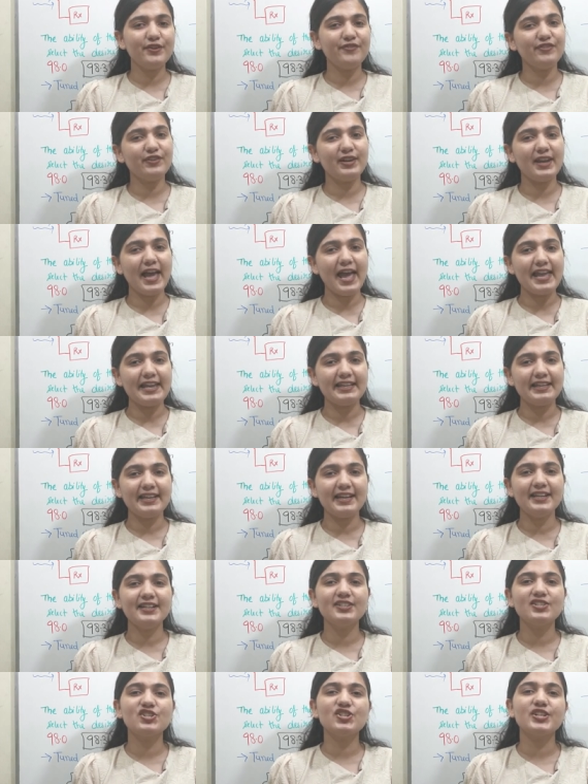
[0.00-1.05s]
If you like
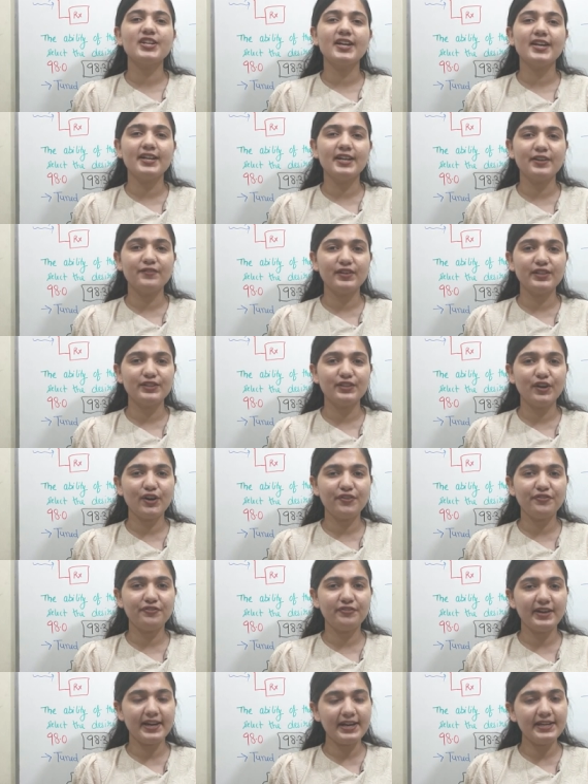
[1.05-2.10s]
it, share it with your
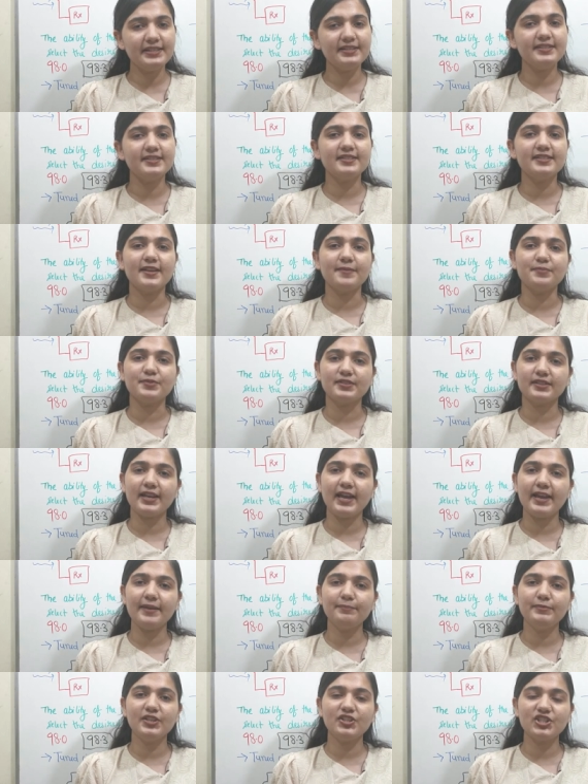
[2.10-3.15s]
friends,
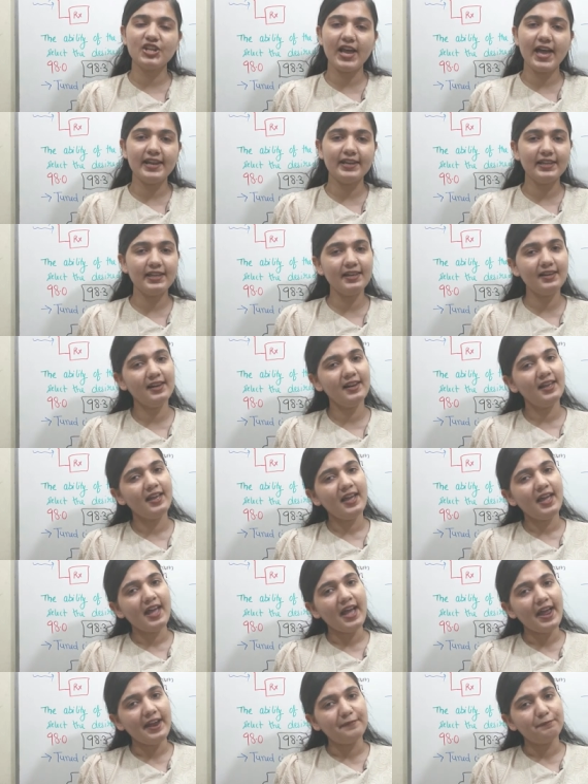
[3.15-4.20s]
subscribe the channel
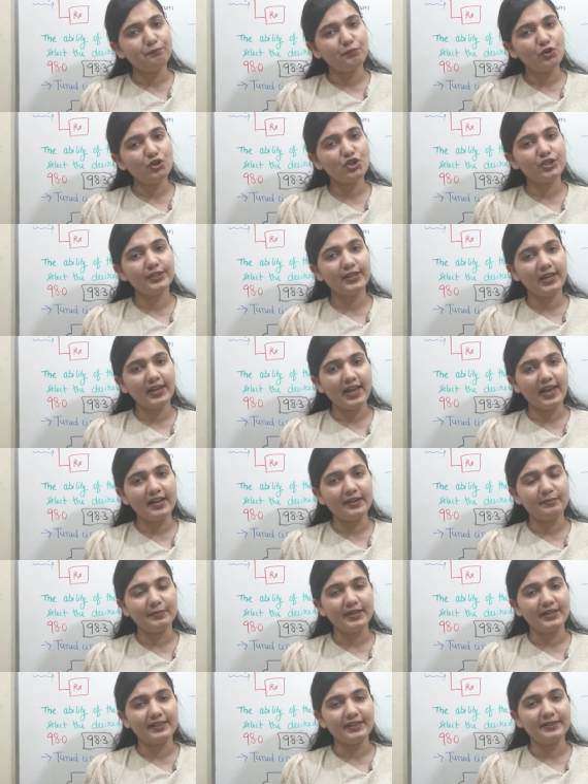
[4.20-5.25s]
and push the like
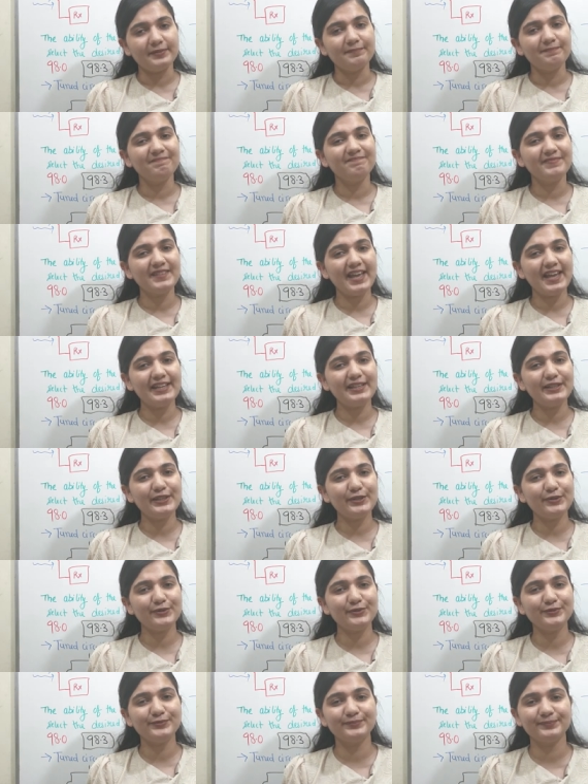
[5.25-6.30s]
button. Thank
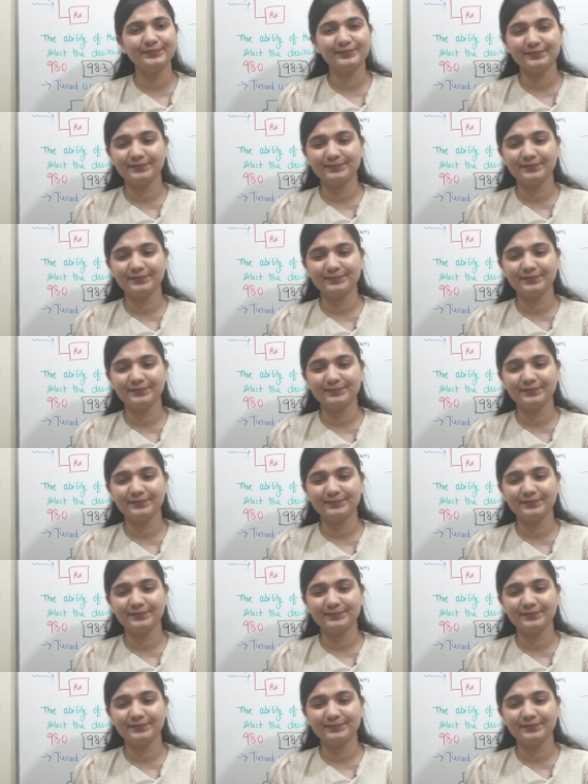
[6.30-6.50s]
you.